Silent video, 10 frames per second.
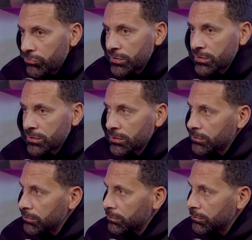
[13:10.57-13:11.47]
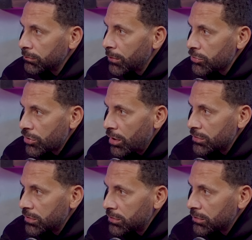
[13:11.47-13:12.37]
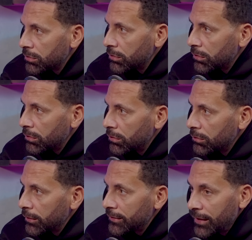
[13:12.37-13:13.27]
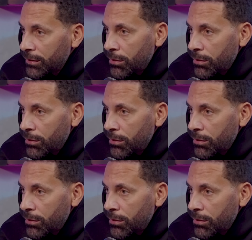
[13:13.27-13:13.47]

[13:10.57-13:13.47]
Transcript: risks. Dispossessed. Most they take the